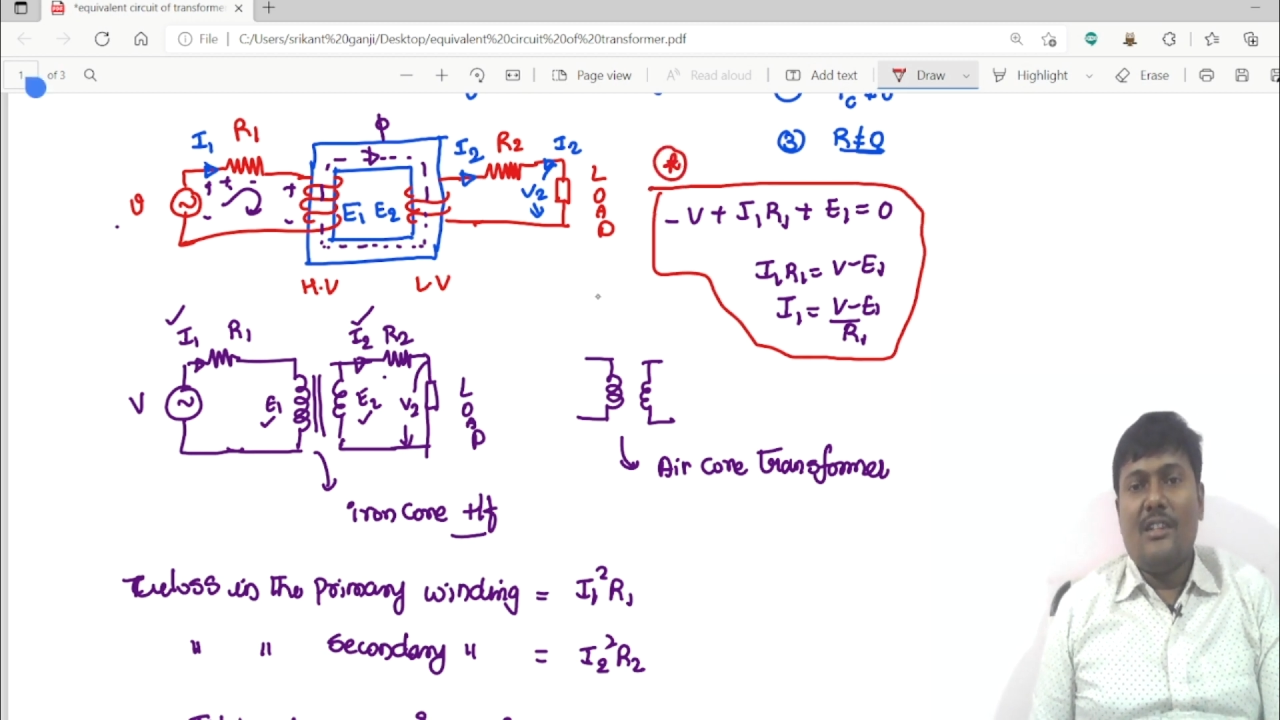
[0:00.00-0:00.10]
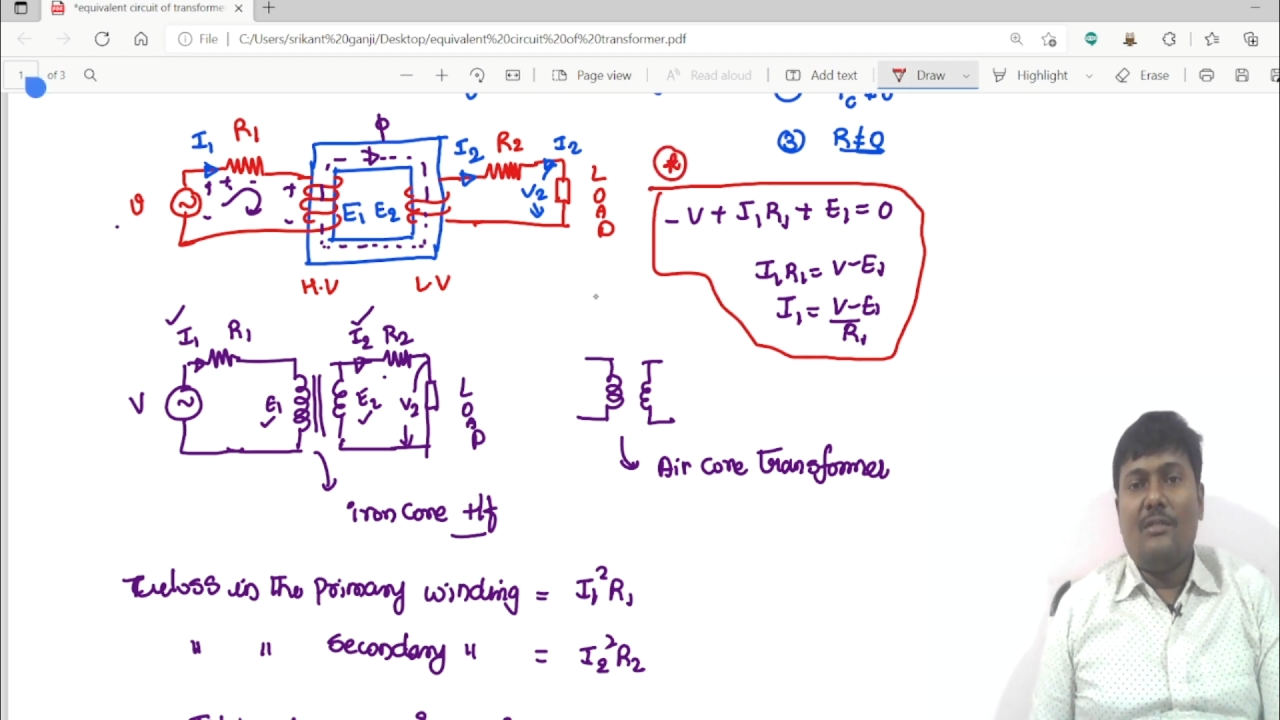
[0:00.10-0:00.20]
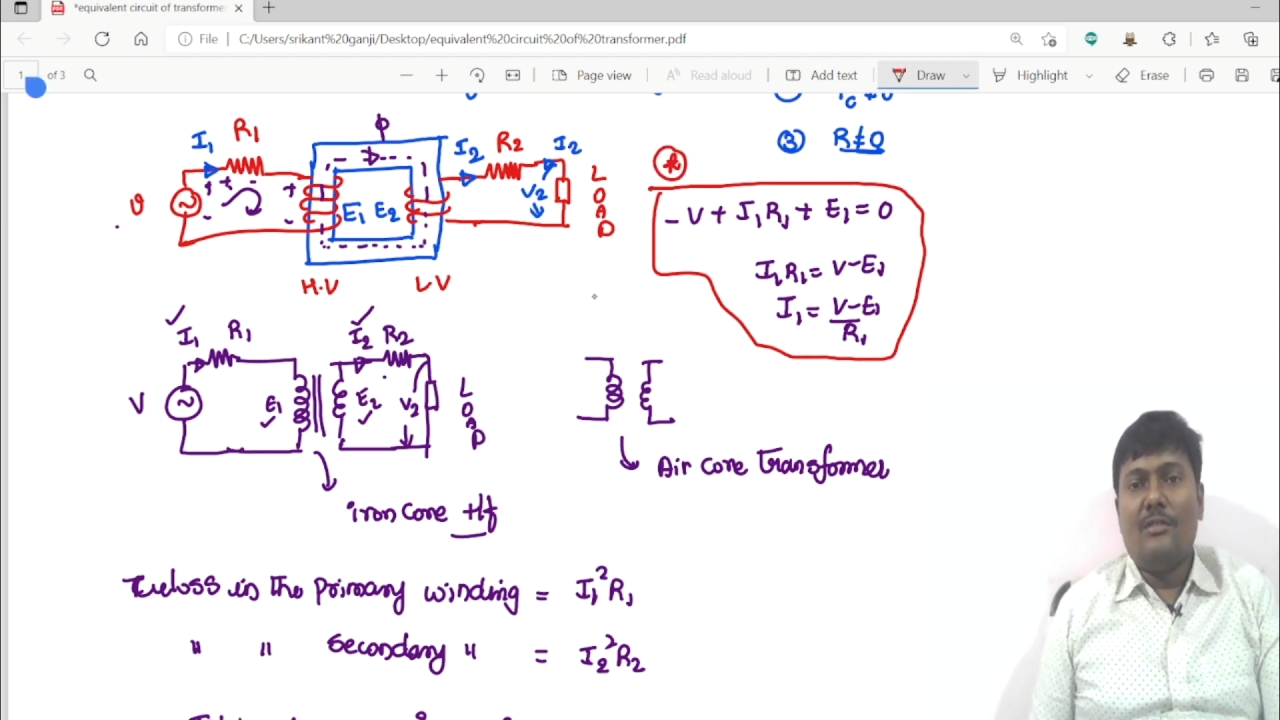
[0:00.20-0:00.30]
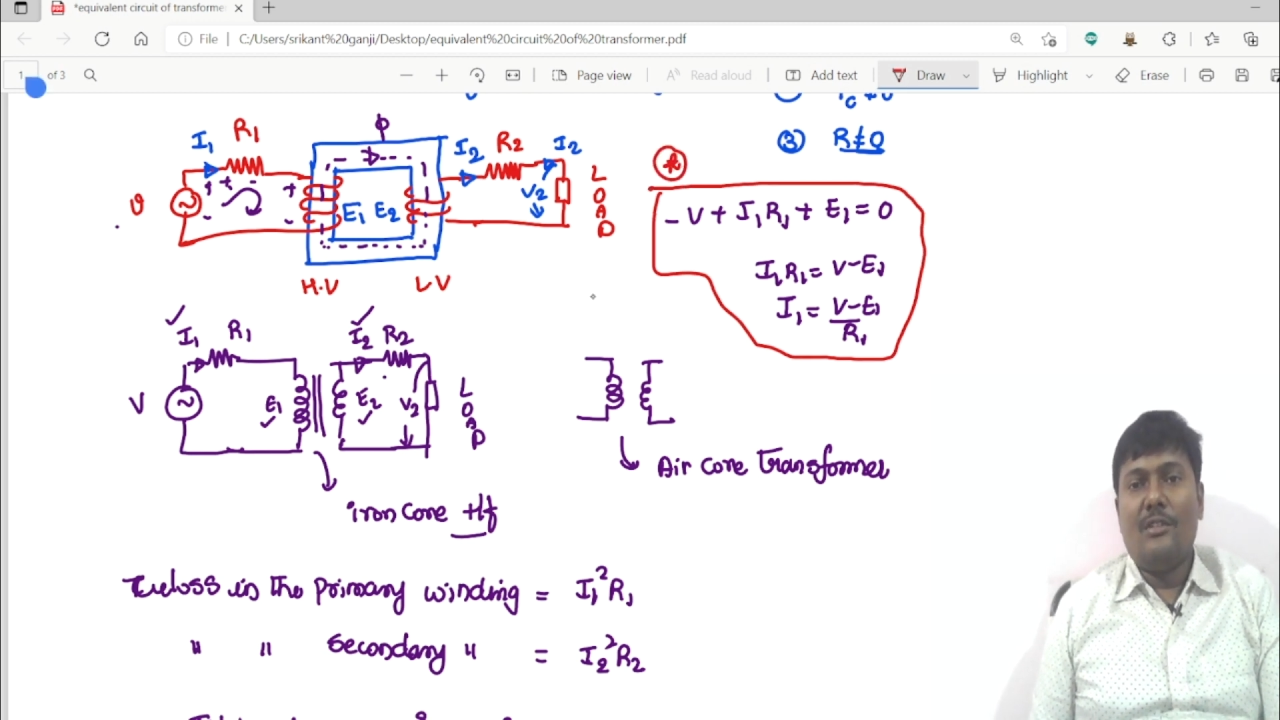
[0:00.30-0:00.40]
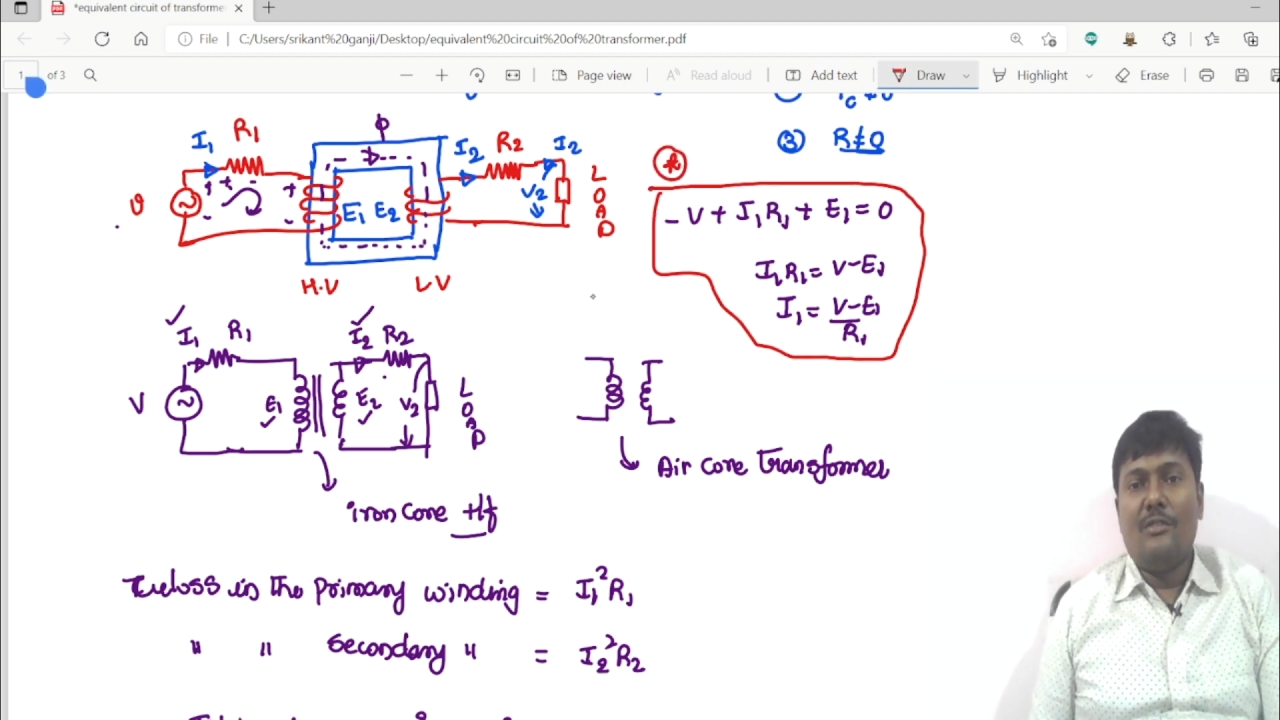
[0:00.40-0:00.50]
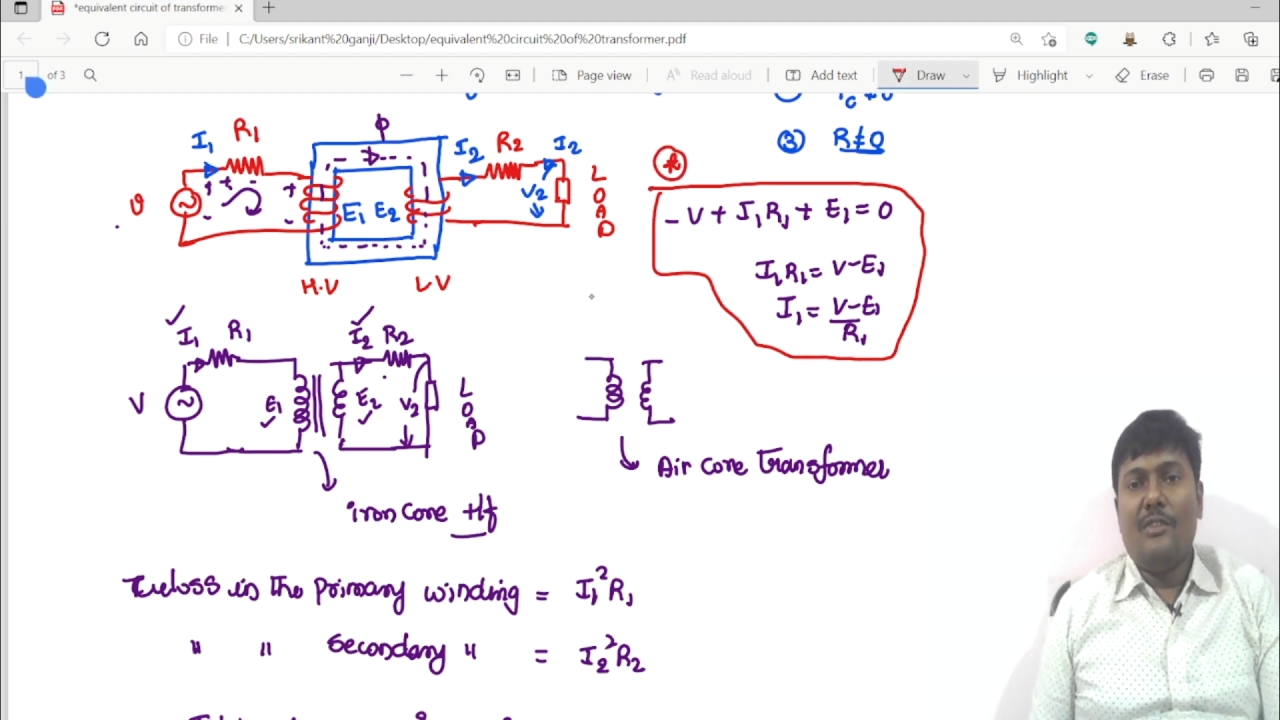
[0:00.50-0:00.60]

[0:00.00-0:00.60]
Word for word: equal to